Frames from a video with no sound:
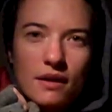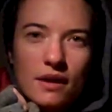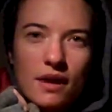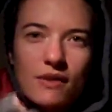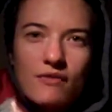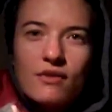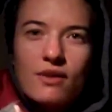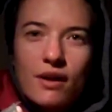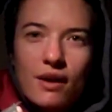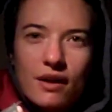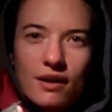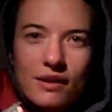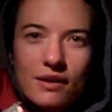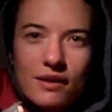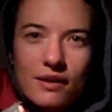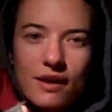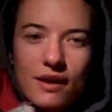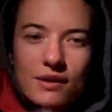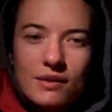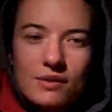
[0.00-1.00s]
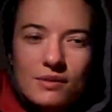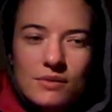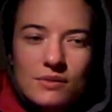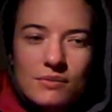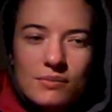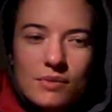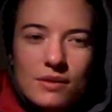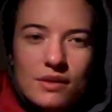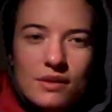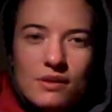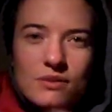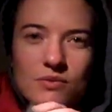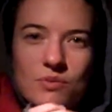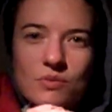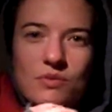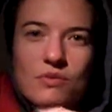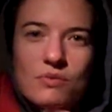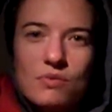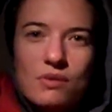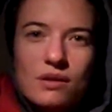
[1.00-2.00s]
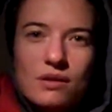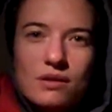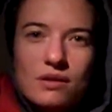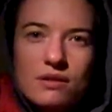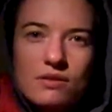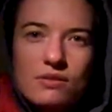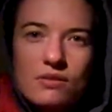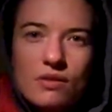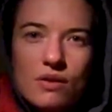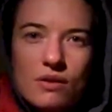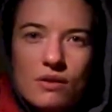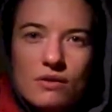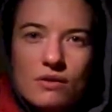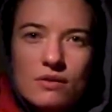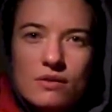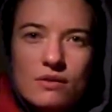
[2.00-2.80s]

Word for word: I haven't got it yet, but this was a really good start.